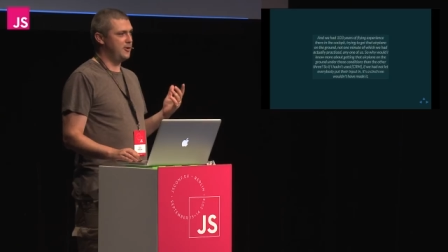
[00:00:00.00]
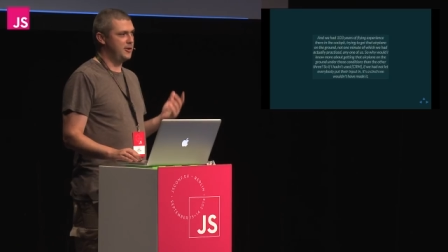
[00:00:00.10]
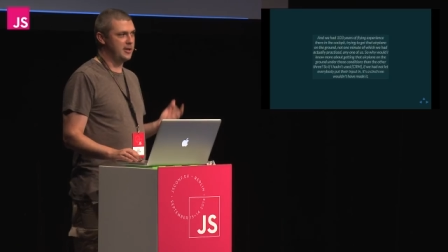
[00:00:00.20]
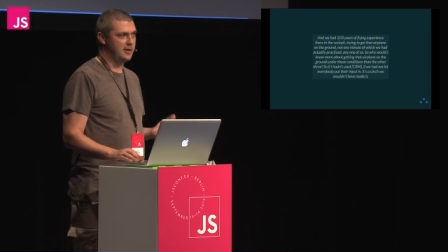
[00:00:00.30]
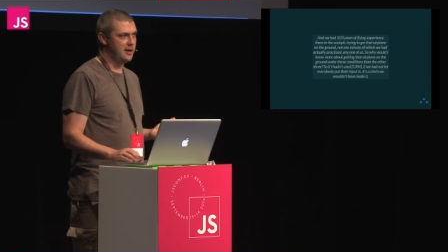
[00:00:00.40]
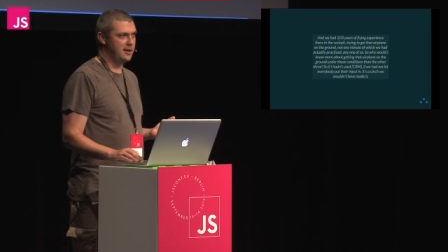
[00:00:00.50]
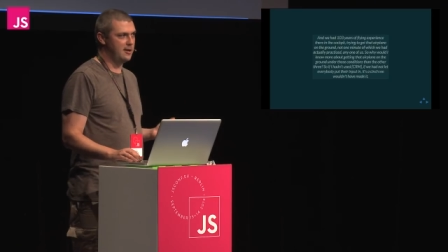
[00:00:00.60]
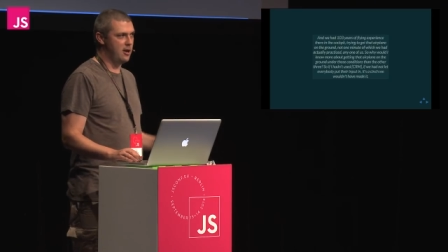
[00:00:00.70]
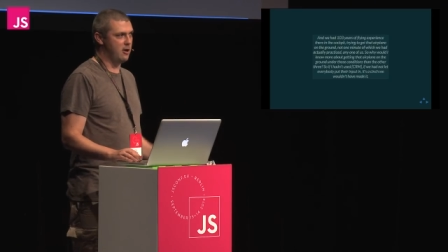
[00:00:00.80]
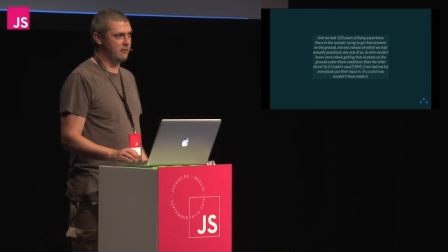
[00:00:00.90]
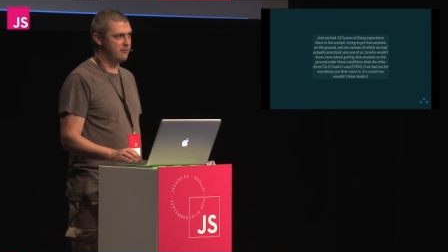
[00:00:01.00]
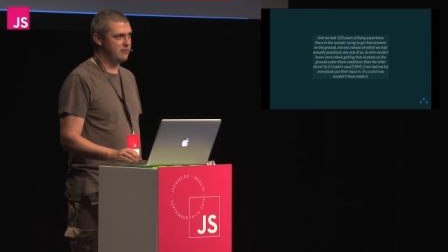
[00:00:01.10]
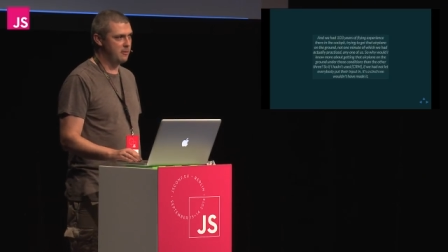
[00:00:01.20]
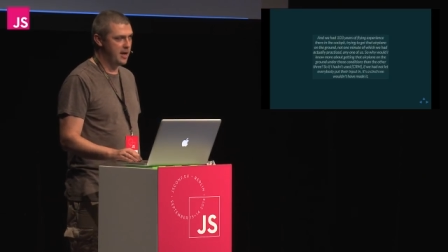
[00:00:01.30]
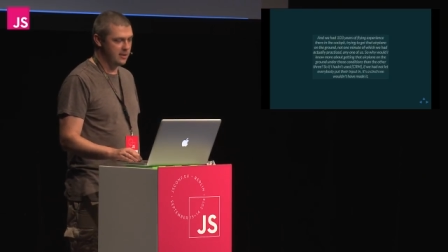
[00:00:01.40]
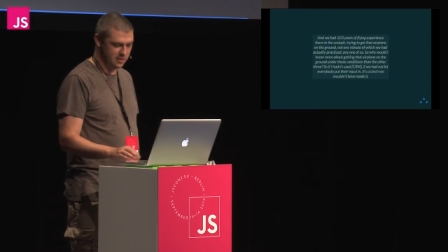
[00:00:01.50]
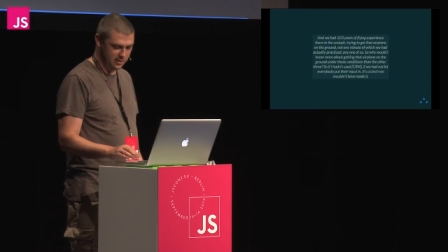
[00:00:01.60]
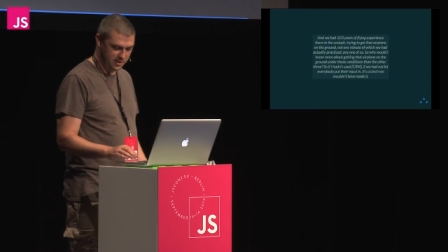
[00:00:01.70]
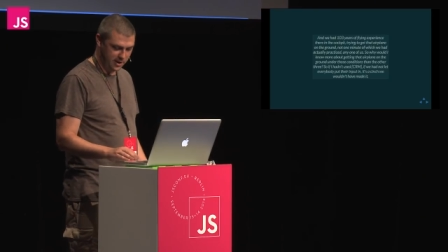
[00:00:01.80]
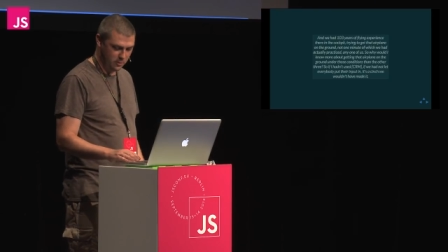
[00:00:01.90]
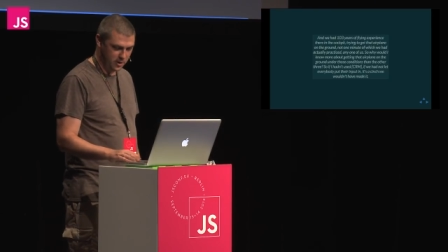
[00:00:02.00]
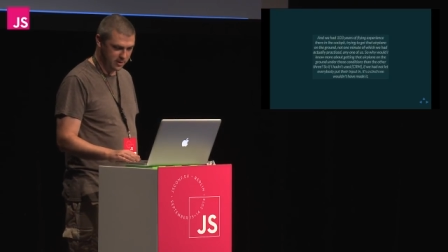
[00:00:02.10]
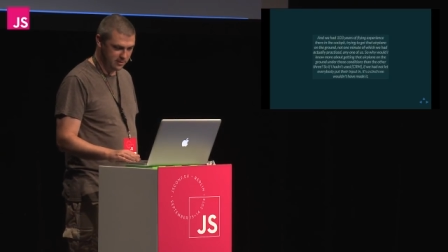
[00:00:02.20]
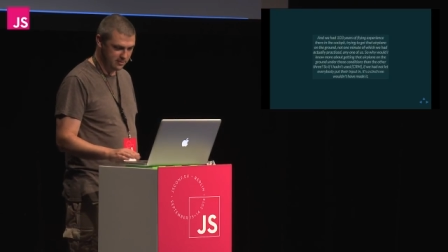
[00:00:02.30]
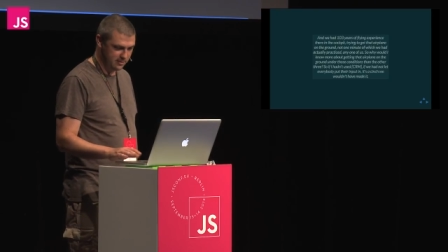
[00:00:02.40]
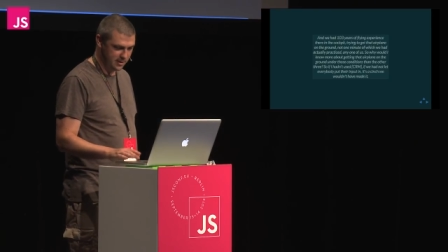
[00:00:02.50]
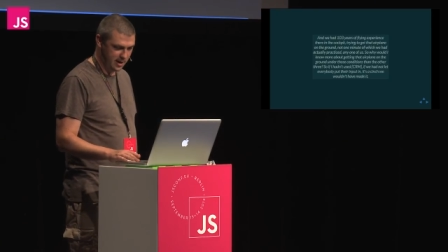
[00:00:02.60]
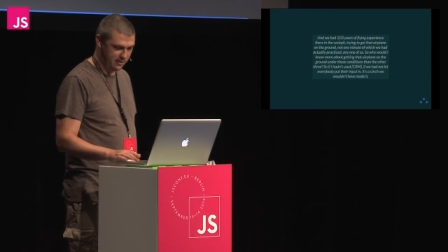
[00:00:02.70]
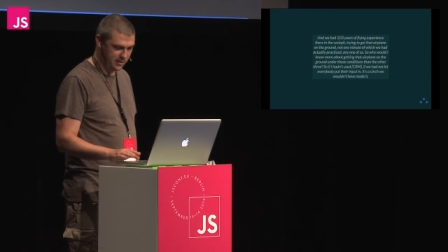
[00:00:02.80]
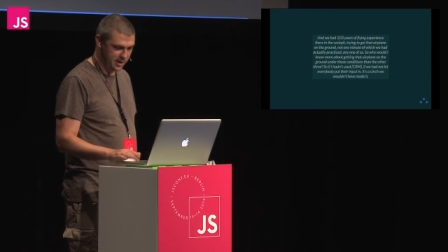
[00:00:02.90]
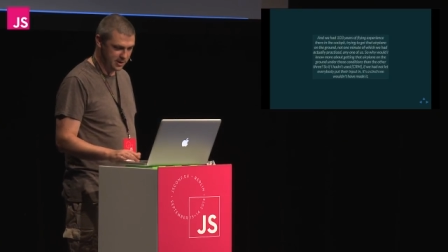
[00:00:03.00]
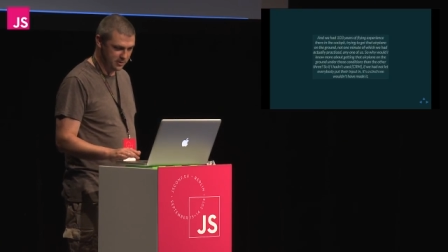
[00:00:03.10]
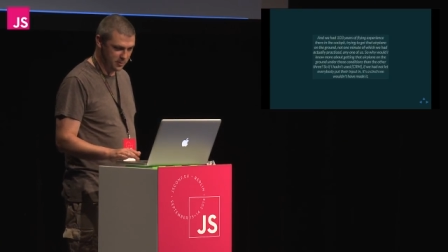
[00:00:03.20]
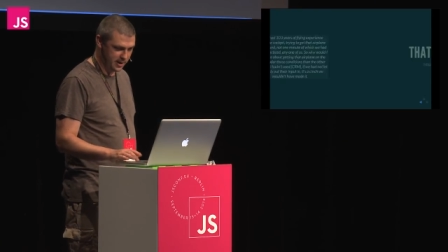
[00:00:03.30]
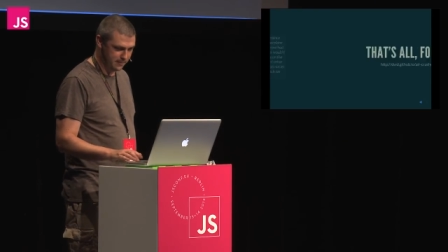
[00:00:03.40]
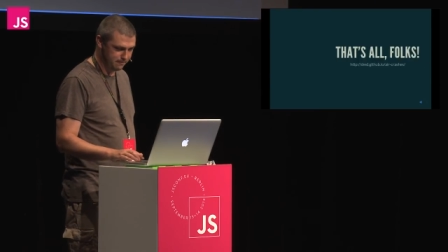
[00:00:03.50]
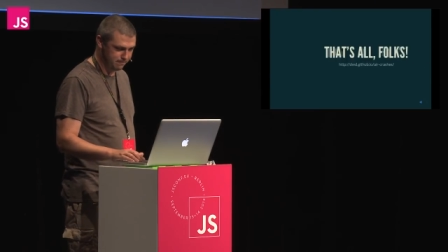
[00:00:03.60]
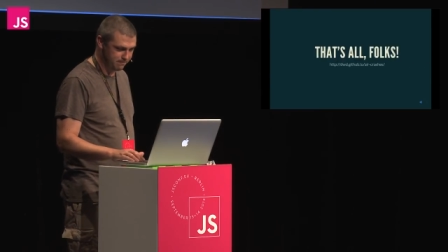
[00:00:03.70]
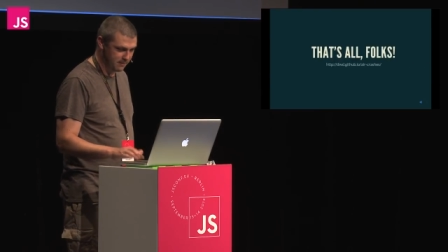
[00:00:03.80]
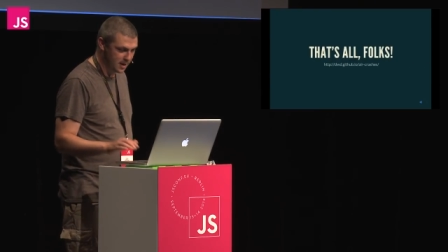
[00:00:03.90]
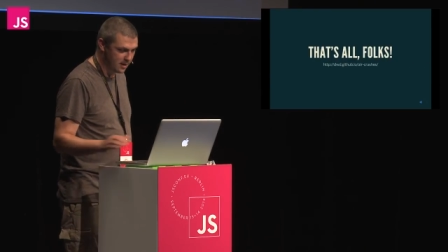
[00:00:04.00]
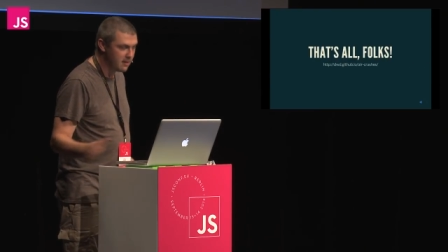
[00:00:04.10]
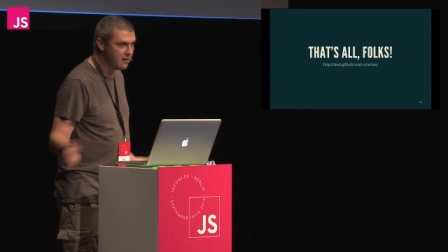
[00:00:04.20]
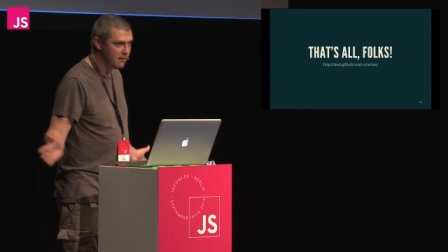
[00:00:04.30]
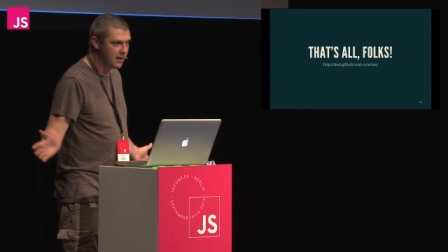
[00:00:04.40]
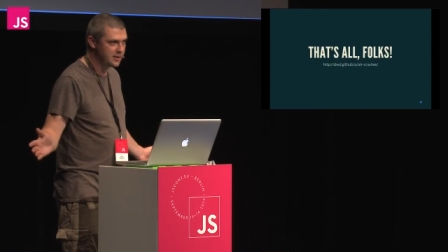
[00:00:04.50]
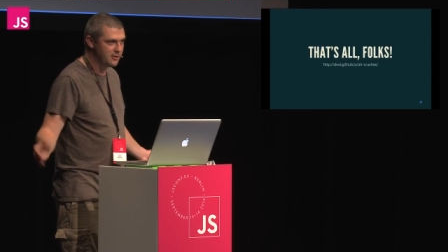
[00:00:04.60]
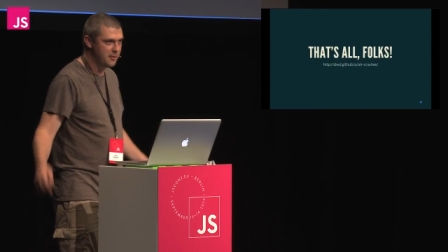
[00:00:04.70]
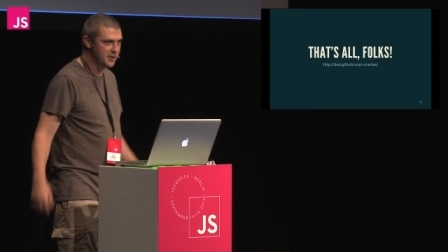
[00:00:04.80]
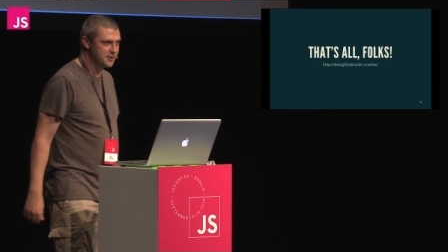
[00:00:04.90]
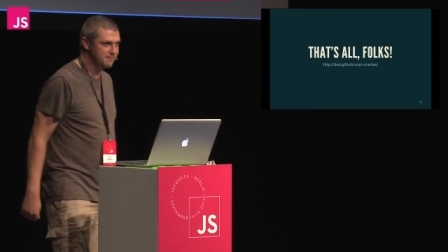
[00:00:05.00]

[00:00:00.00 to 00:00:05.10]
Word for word: you can learn a lot from how to do teamwork the aviation way. Thanks very much.